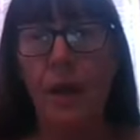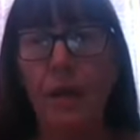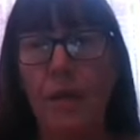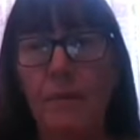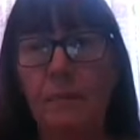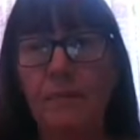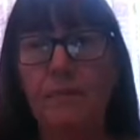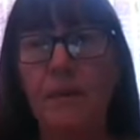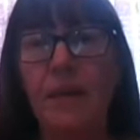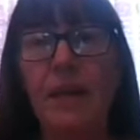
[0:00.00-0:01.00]

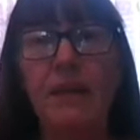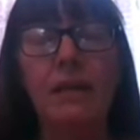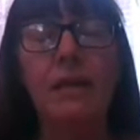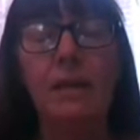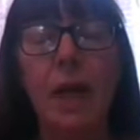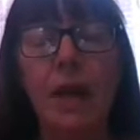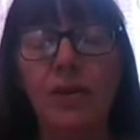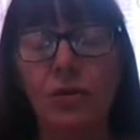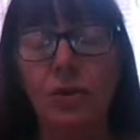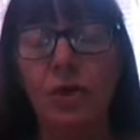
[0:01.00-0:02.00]
but nothing
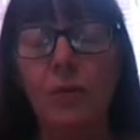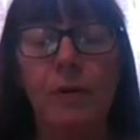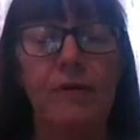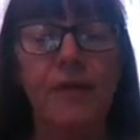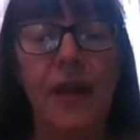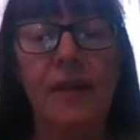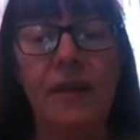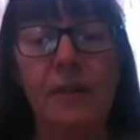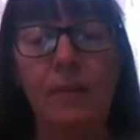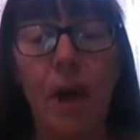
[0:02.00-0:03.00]
extra super
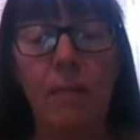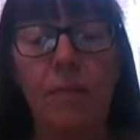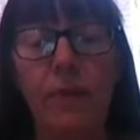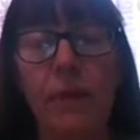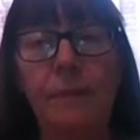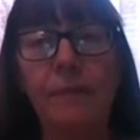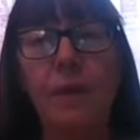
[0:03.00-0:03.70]
fancy, probably.